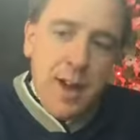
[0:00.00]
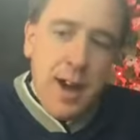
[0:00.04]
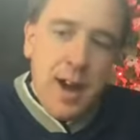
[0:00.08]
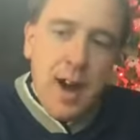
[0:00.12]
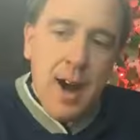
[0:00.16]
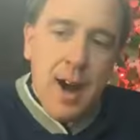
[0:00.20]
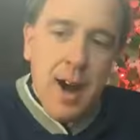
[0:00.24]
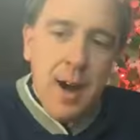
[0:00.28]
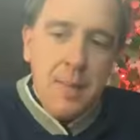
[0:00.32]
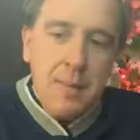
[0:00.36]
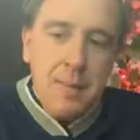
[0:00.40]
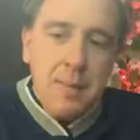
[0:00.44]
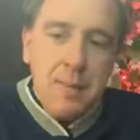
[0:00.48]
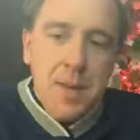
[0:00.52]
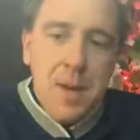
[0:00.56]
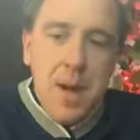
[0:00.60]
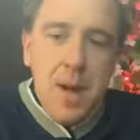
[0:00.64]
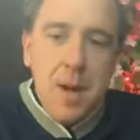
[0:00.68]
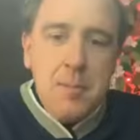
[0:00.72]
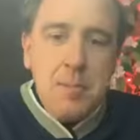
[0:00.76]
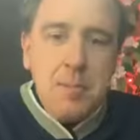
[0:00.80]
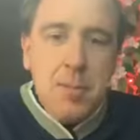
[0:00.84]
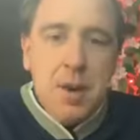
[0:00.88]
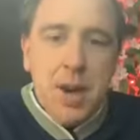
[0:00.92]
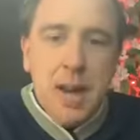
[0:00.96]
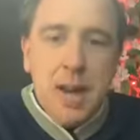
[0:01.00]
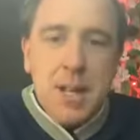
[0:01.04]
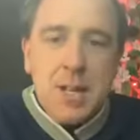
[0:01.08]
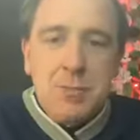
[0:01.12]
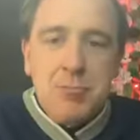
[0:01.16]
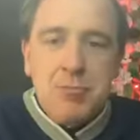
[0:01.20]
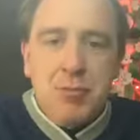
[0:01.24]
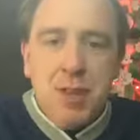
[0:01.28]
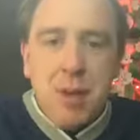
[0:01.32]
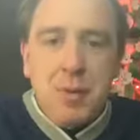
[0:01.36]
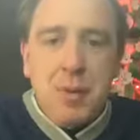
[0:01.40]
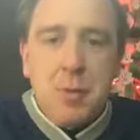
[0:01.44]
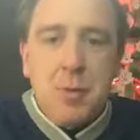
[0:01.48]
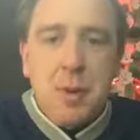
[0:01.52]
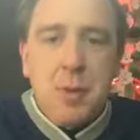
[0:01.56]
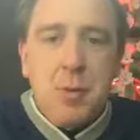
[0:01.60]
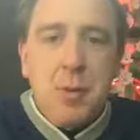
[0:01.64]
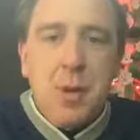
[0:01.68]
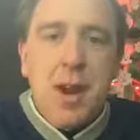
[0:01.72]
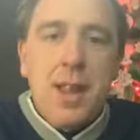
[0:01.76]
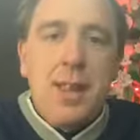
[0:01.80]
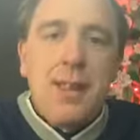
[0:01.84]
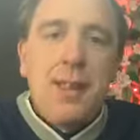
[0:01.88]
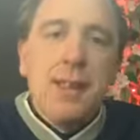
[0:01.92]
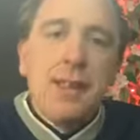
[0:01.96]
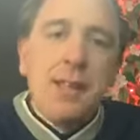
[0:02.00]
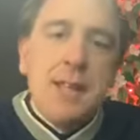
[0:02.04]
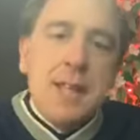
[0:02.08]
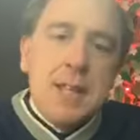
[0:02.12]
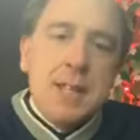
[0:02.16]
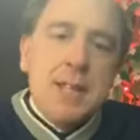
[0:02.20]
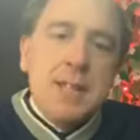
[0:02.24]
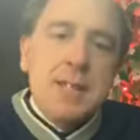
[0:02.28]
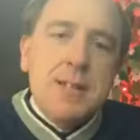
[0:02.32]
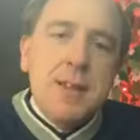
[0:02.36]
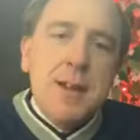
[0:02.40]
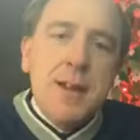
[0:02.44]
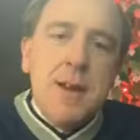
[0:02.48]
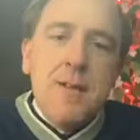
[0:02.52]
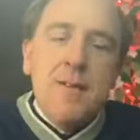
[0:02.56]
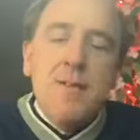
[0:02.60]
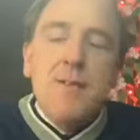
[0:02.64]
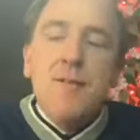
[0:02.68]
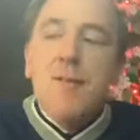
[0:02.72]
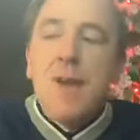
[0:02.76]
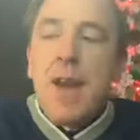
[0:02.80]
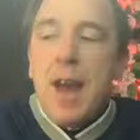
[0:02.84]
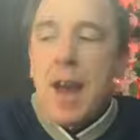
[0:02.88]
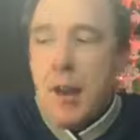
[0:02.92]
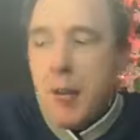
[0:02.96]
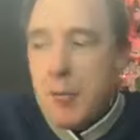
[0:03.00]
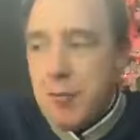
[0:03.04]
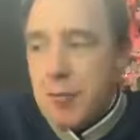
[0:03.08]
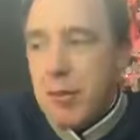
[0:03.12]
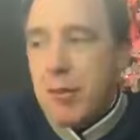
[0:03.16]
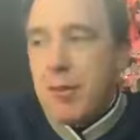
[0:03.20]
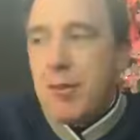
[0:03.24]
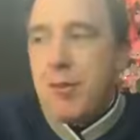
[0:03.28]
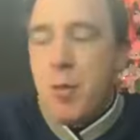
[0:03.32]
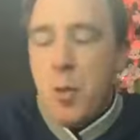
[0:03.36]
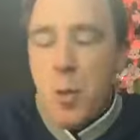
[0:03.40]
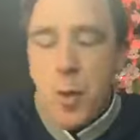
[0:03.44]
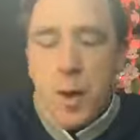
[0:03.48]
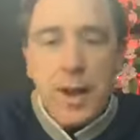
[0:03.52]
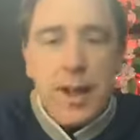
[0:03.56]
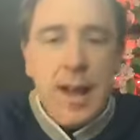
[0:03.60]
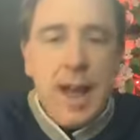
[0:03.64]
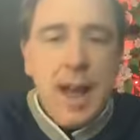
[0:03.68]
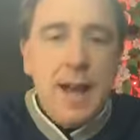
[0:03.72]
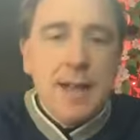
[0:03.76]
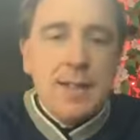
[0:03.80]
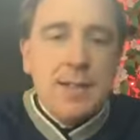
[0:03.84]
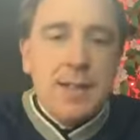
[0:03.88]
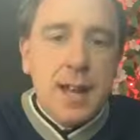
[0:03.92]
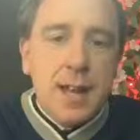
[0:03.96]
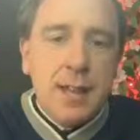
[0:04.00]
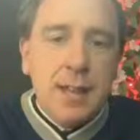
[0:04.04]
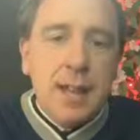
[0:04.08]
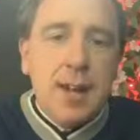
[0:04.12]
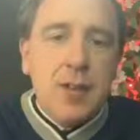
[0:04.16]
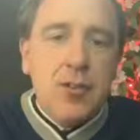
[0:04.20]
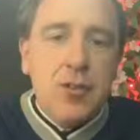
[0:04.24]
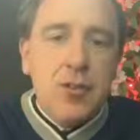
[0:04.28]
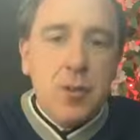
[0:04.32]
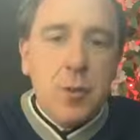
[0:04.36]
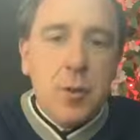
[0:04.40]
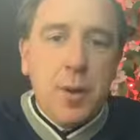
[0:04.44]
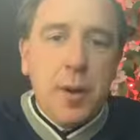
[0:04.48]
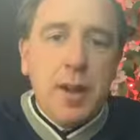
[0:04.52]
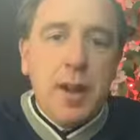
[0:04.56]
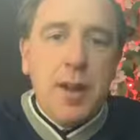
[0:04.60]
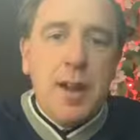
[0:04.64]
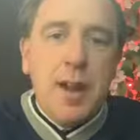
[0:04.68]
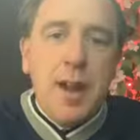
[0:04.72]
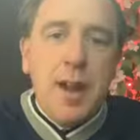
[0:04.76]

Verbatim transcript: Um, but it's probably one of the least favorite forecasts I like doing.